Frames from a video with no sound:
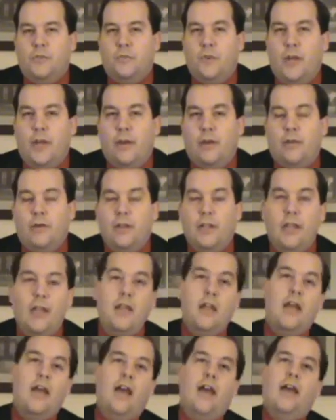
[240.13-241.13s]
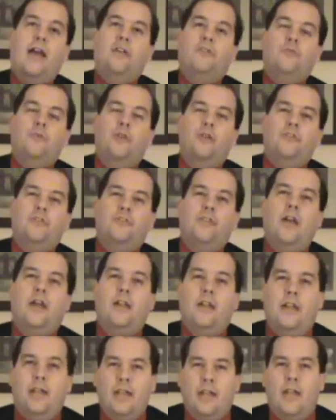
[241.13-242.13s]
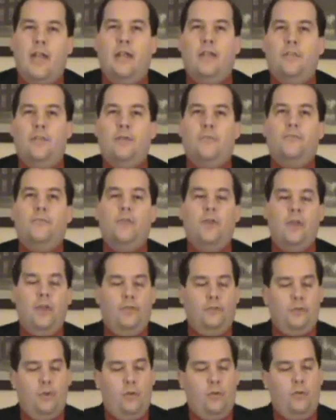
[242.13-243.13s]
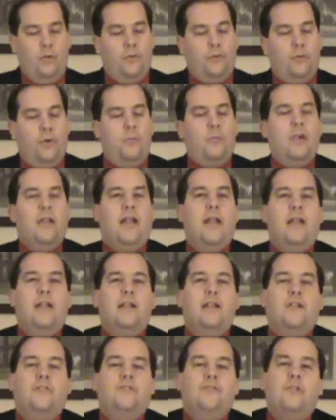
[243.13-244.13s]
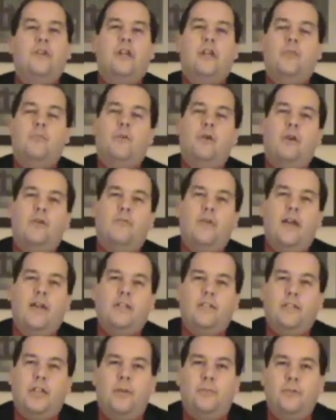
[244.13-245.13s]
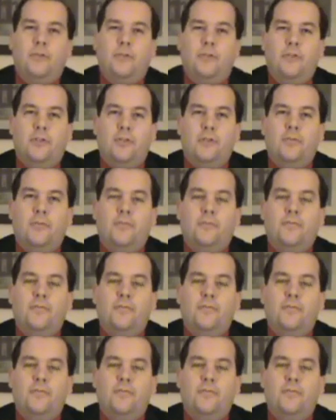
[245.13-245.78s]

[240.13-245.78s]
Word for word: as well as we study together. So as we're beginning, let's look in the book of Acts chapter 2.